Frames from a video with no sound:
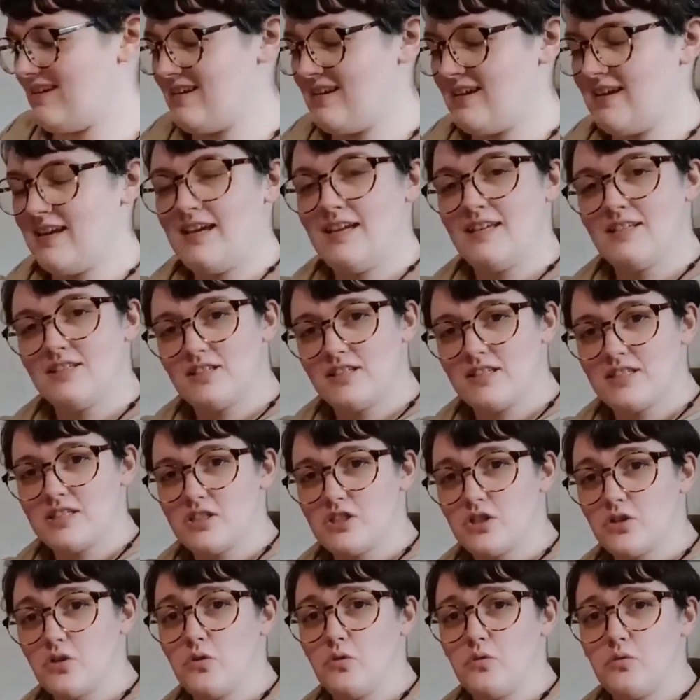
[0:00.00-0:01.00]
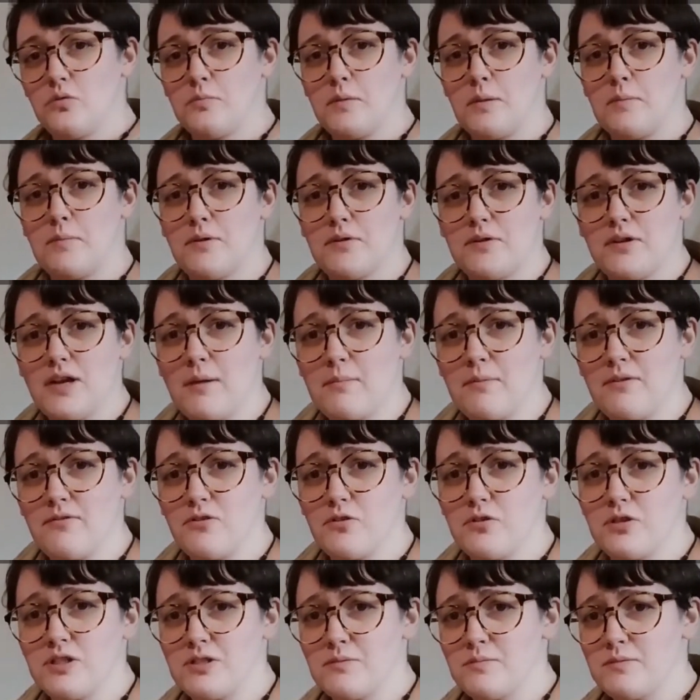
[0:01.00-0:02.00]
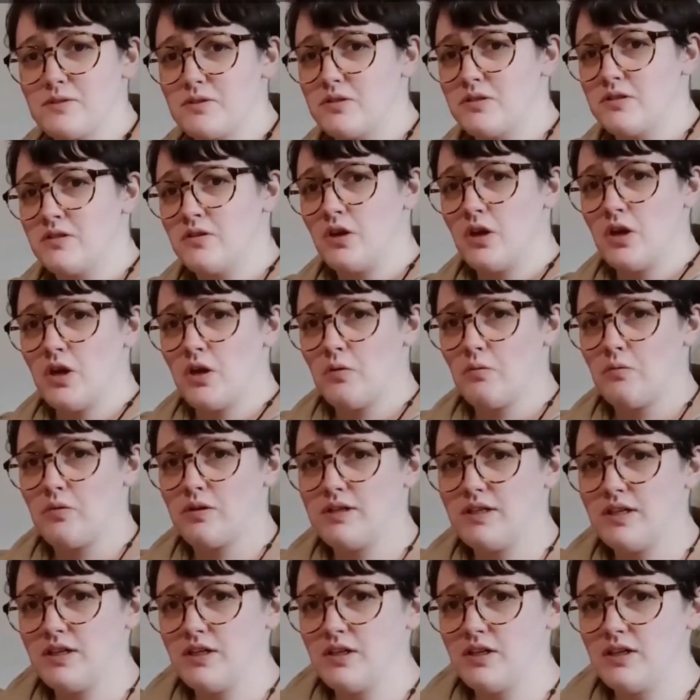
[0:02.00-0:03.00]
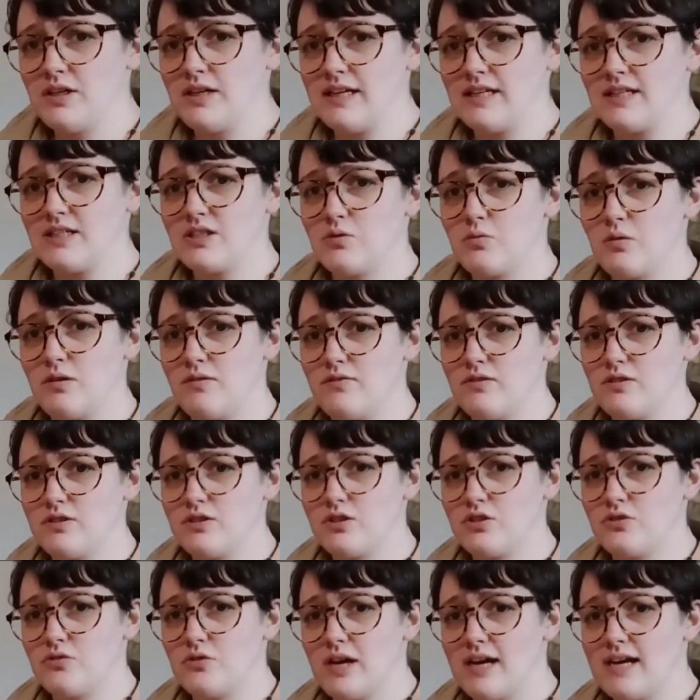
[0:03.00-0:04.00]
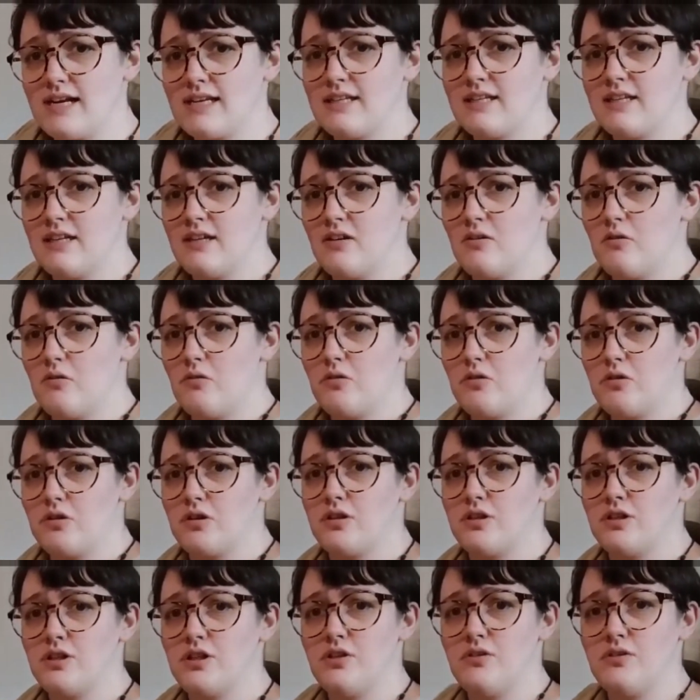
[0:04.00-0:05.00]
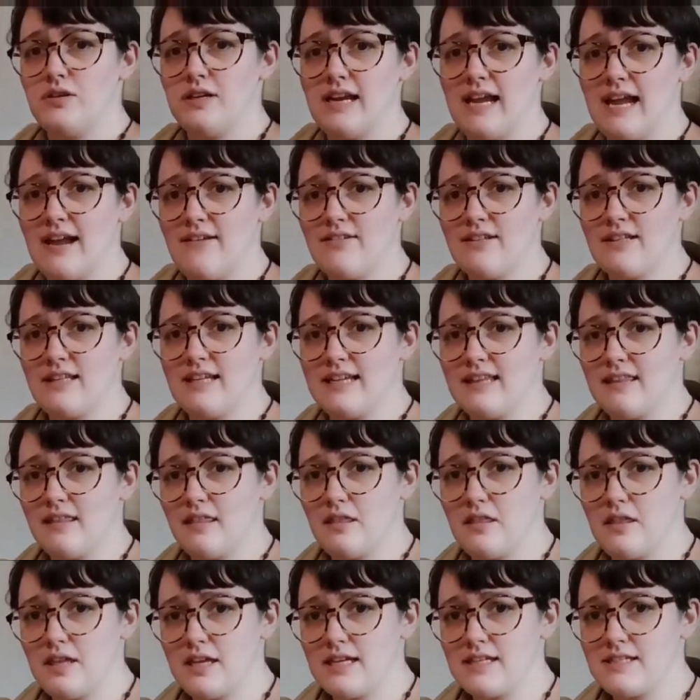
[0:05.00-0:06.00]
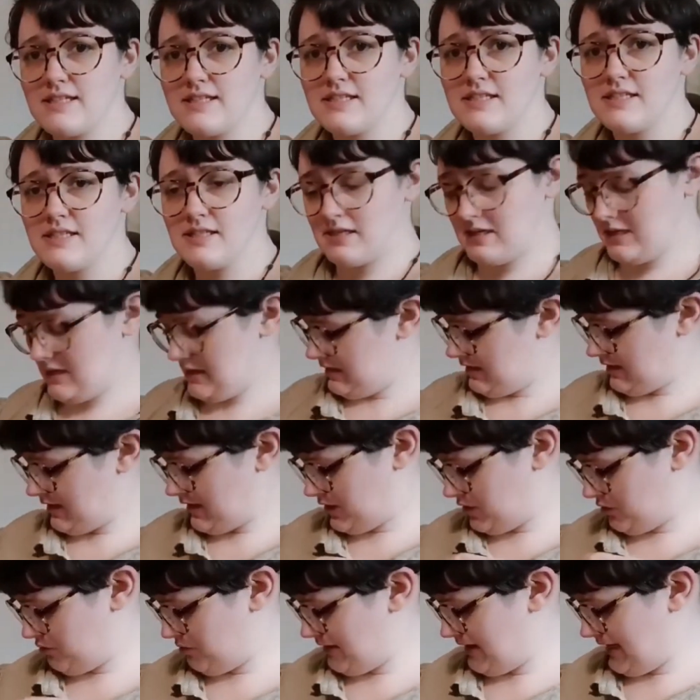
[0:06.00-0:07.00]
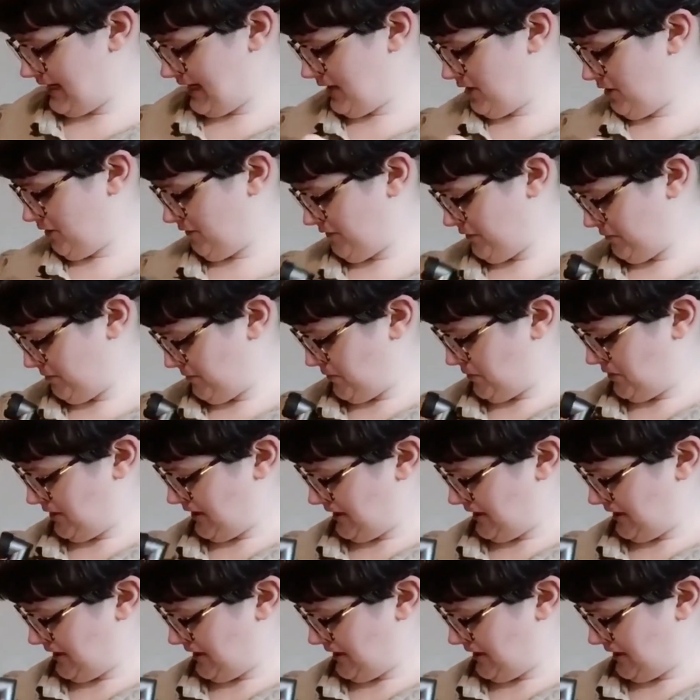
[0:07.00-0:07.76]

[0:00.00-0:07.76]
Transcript: So this is a cool one my brother got me for Christmas one year. It swivels straight, or you could have it like this, in case you want to hang it off your pocket